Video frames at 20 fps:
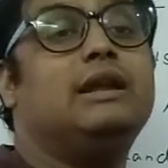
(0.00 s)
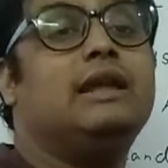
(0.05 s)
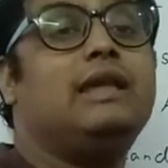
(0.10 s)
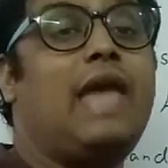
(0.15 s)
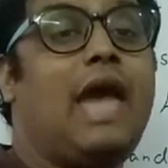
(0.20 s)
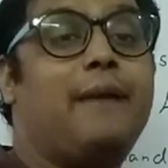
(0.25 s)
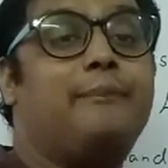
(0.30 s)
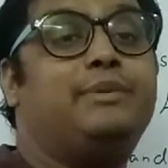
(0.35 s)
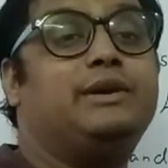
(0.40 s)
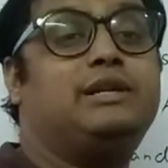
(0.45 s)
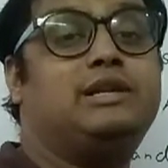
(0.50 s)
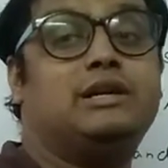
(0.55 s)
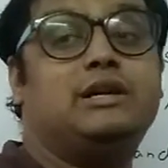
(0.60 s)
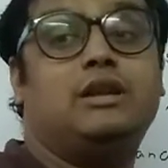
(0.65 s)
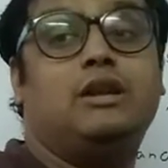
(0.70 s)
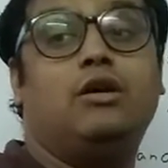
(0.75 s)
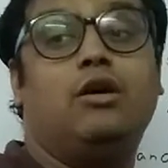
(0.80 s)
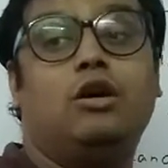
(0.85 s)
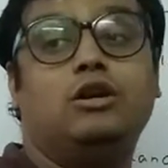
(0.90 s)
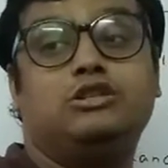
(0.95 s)

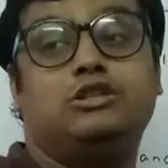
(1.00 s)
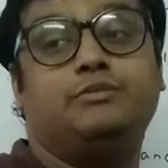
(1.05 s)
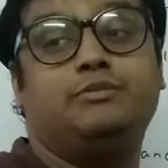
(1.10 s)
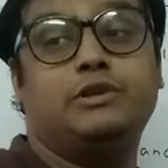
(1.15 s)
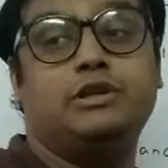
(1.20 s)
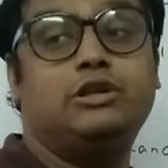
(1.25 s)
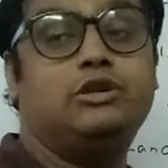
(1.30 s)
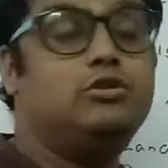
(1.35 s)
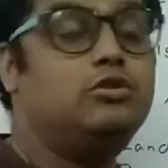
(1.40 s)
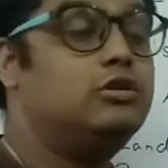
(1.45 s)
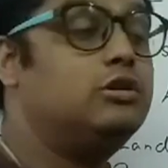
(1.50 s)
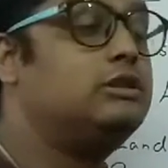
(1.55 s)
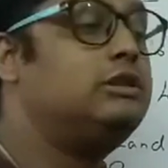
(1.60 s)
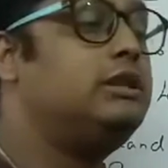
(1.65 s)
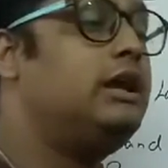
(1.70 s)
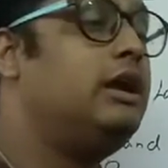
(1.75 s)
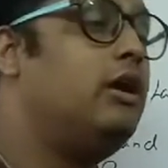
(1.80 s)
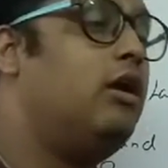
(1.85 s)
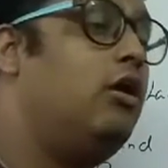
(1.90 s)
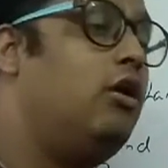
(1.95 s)
capital, entrepreneur,
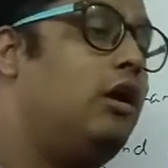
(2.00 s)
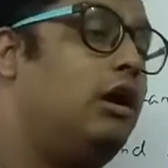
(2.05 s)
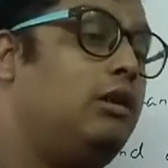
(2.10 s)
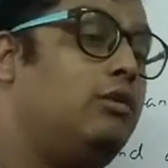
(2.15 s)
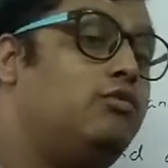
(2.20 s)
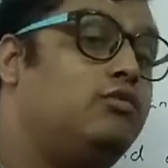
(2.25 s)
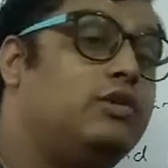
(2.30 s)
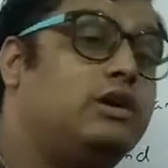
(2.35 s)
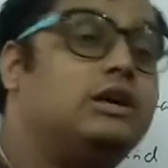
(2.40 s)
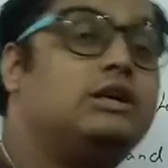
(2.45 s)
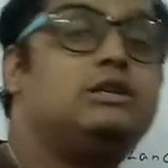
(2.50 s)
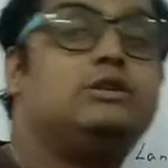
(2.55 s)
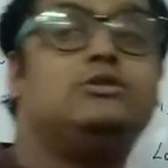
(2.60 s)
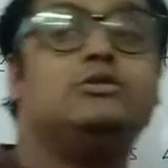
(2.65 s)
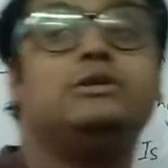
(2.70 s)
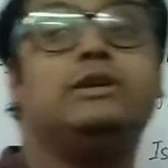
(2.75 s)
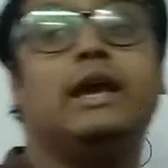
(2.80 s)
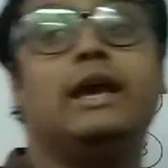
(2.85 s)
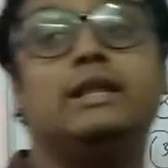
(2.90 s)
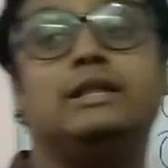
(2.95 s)
they all work
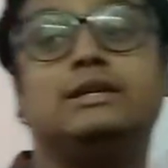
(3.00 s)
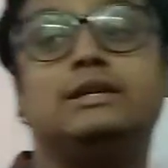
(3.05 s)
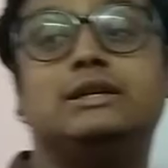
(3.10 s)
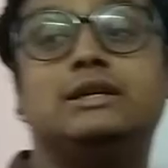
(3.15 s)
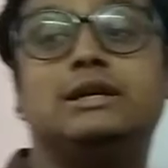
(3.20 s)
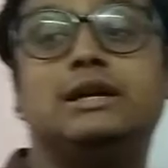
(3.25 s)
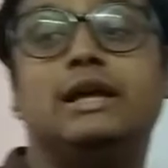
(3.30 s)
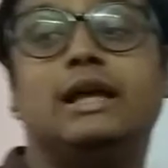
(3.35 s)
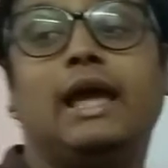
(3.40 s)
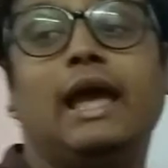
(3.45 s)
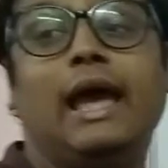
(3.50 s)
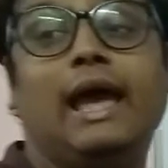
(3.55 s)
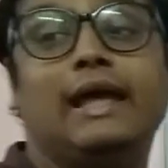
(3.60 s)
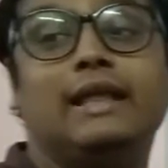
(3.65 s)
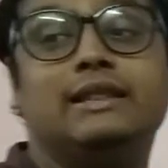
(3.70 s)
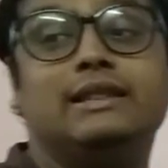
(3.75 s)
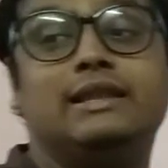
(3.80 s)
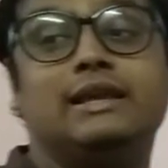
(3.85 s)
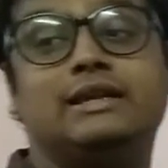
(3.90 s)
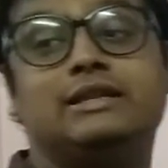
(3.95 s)
together
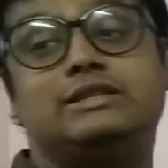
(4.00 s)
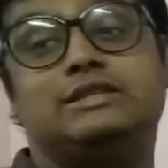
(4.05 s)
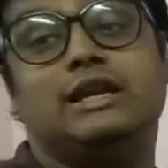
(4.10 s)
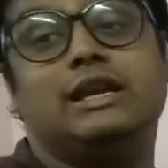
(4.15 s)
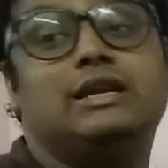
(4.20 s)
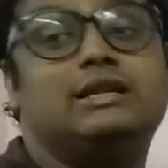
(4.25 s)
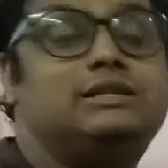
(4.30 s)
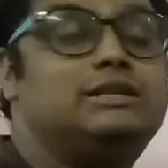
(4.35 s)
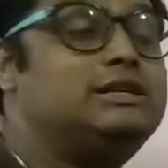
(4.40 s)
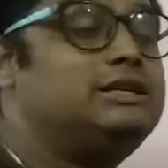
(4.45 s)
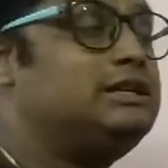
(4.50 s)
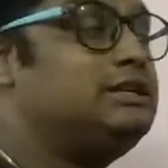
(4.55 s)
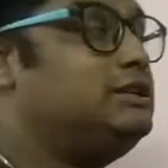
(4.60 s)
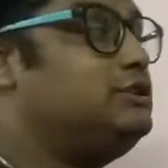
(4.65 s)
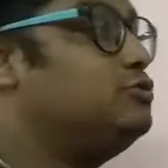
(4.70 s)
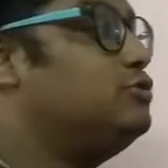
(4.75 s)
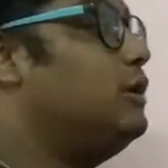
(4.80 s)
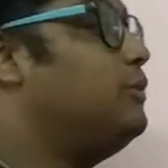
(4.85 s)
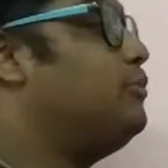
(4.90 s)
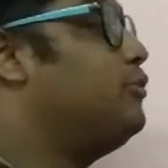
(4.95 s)
and they change it
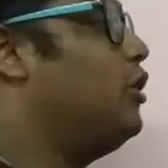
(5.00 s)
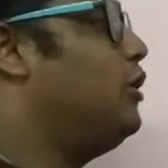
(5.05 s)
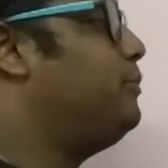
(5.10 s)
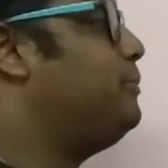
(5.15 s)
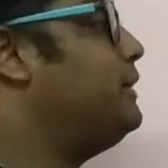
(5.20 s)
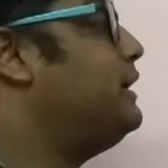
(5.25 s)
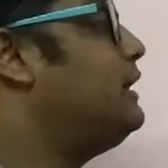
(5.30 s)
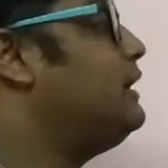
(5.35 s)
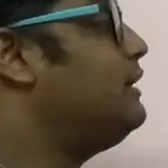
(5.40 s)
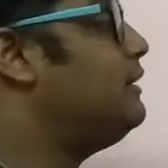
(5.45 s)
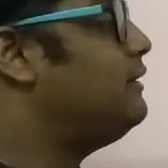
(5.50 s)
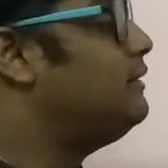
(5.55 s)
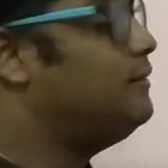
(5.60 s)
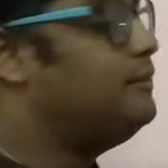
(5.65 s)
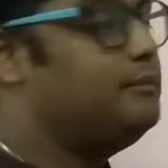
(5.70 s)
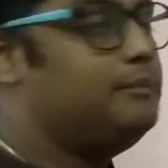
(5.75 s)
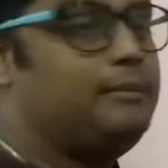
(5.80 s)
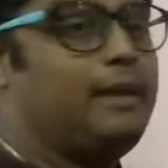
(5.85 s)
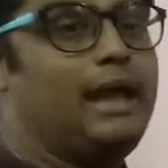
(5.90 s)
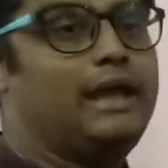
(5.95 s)
into a proper
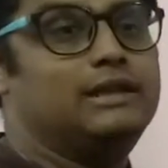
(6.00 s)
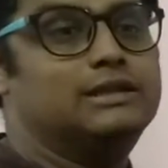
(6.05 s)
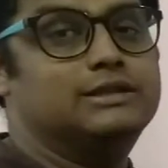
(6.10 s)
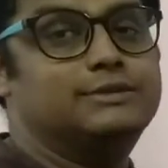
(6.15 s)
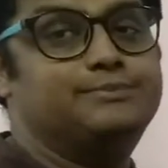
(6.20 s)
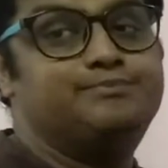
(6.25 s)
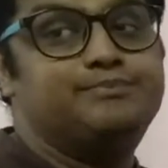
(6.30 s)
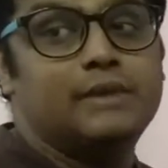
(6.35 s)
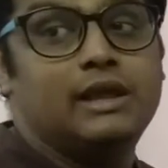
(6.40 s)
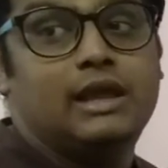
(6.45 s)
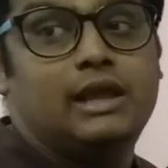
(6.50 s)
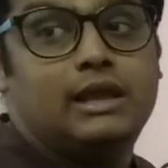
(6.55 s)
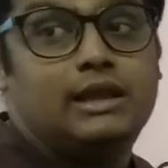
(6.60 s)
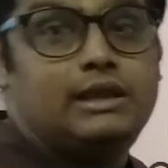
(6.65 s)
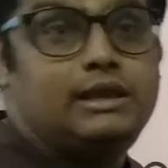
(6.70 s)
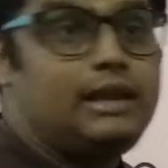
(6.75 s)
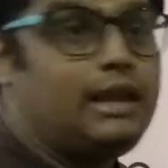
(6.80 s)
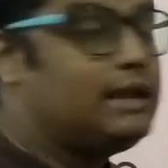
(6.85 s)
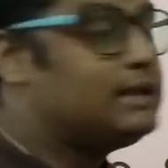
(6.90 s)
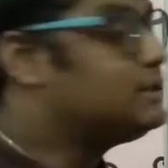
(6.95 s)
manner.
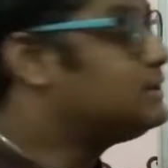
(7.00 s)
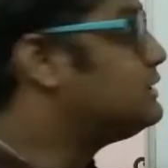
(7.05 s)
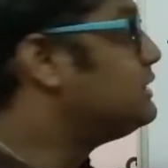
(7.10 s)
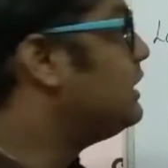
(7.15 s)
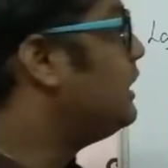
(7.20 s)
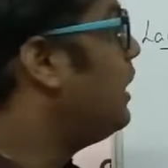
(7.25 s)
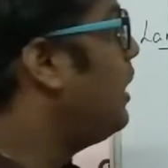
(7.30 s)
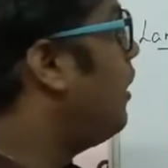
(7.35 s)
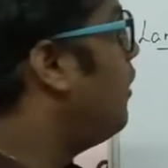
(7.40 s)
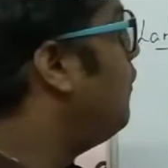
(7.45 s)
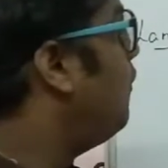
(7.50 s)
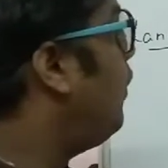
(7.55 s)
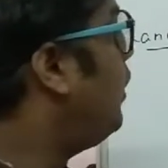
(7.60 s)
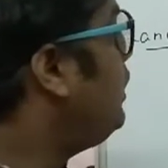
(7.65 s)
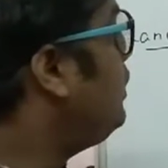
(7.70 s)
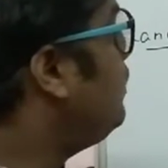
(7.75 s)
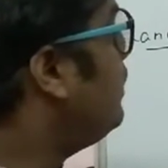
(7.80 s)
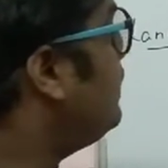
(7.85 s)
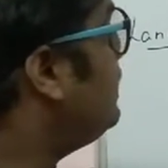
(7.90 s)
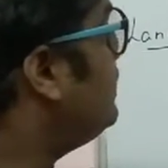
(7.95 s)
Next, what do you